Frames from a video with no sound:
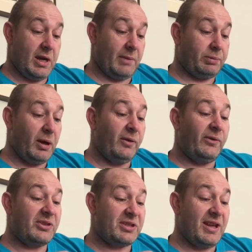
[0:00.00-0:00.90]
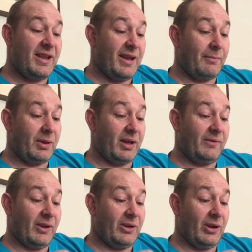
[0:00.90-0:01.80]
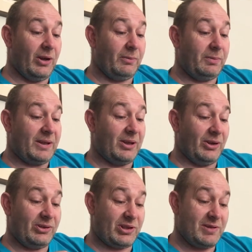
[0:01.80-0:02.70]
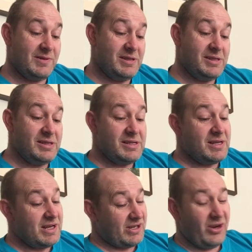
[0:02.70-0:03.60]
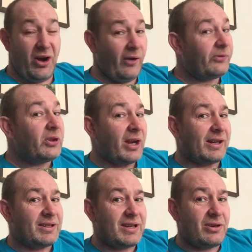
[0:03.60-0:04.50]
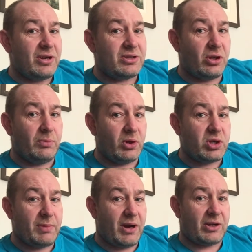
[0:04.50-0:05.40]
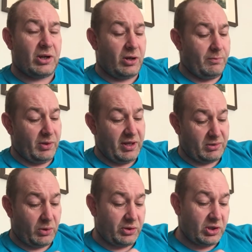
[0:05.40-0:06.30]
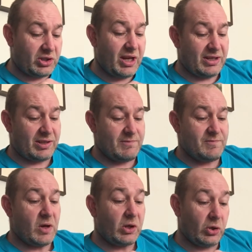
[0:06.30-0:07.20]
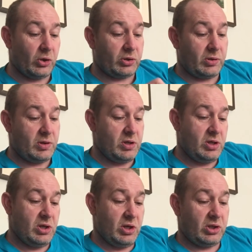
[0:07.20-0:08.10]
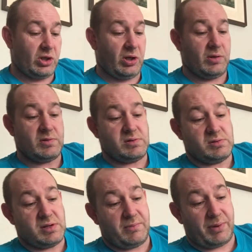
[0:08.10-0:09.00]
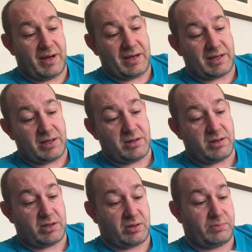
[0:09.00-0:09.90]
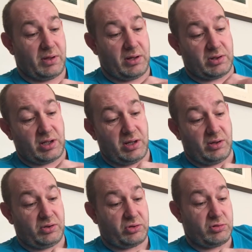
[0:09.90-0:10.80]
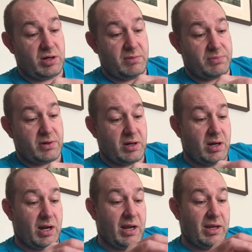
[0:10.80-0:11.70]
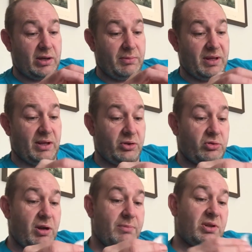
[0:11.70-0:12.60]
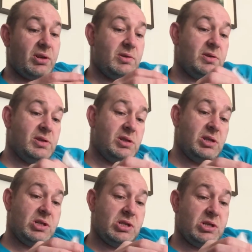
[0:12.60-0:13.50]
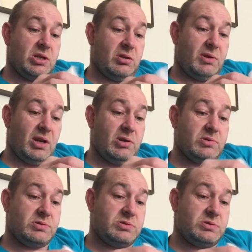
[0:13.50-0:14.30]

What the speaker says: and I'm proud to say that, believe it or not, because it's not often I can tell you so much about cotton, but this one just is good. So in pack, I just pull out a little strip, and they come in little strips. There we go.